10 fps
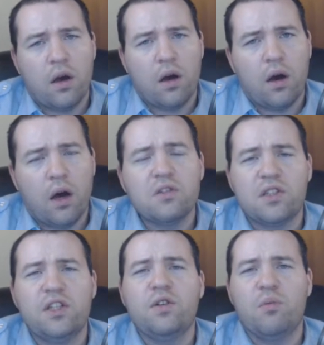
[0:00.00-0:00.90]
I'll
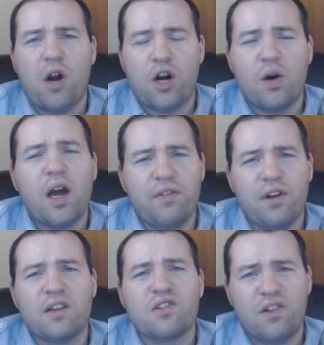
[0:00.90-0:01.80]
see you tomorrow. Have a
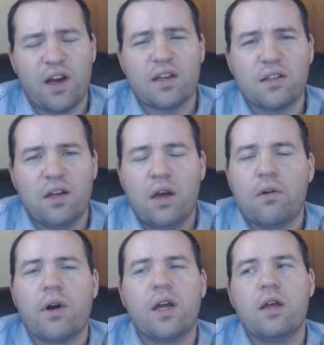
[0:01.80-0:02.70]
nice night.
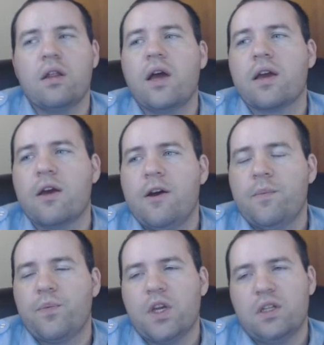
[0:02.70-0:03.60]
Right? Like,
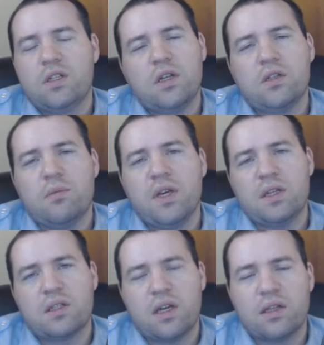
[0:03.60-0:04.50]
it just doesn't
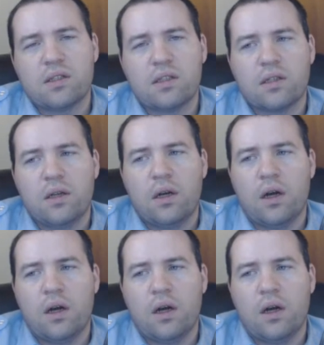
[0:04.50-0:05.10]
make sense.